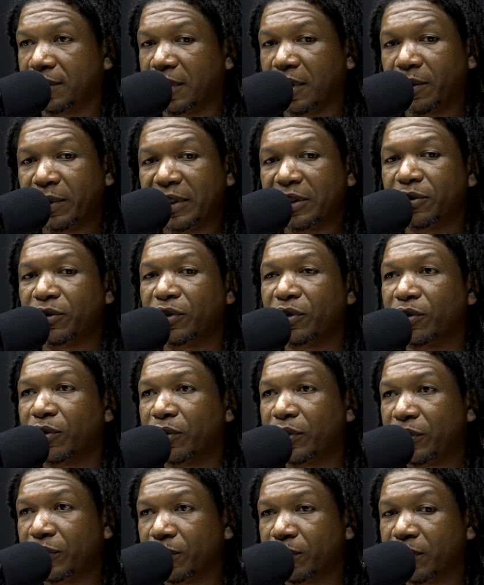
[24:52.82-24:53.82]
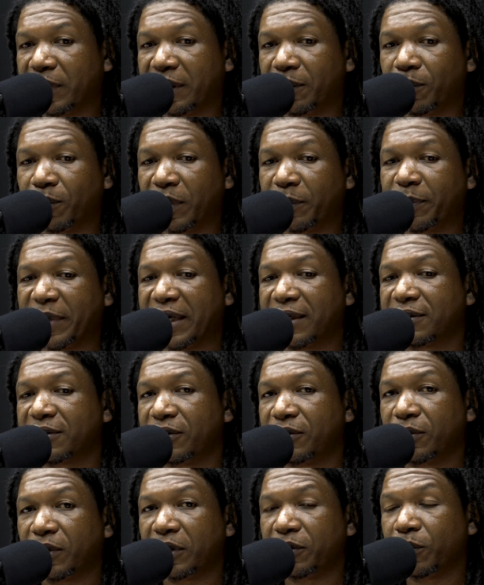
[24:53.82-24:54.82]
How well do you know you, and what parts
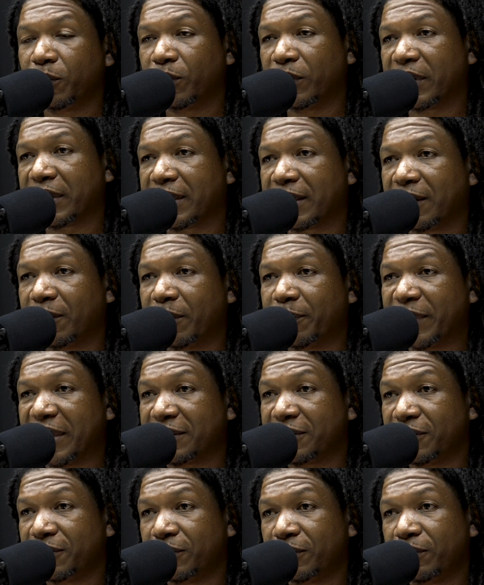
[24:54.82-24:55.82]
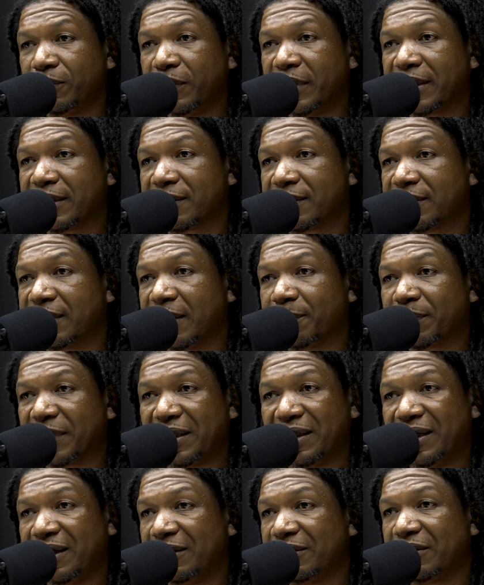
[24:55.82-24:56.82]
of you are you working on? What parts of you do you accept
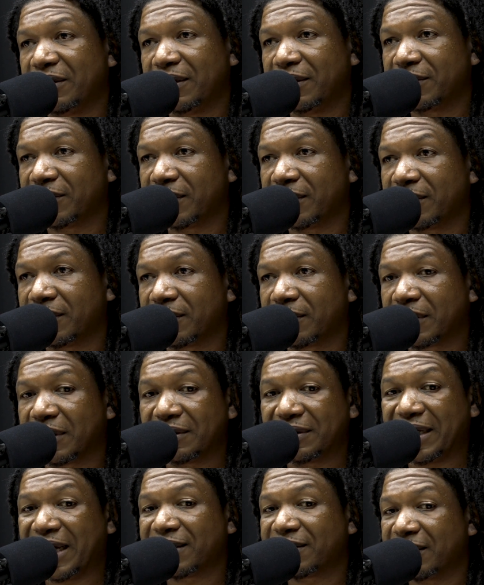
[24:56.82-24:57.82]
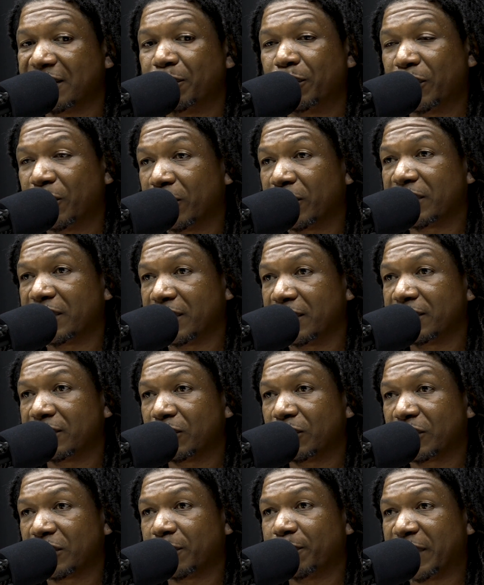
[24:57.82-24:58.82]
and ain't changing? Because that's
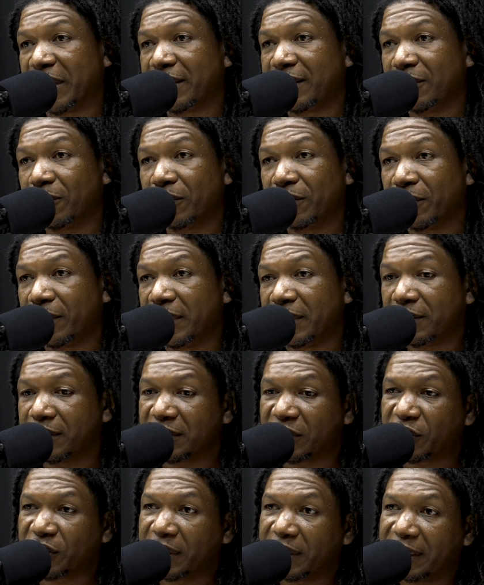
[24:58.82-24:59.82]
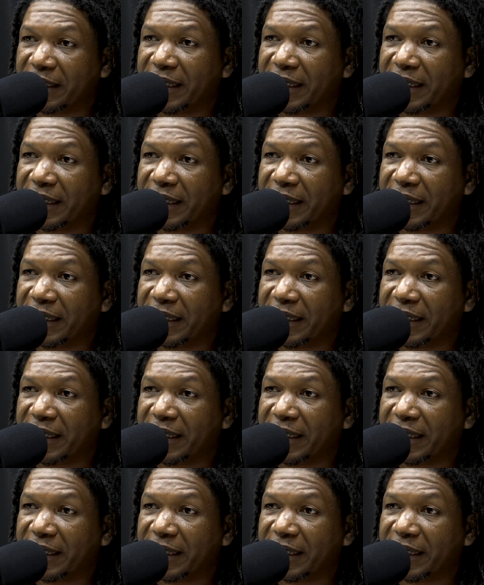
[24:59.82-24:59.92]
important to somebody who's going to share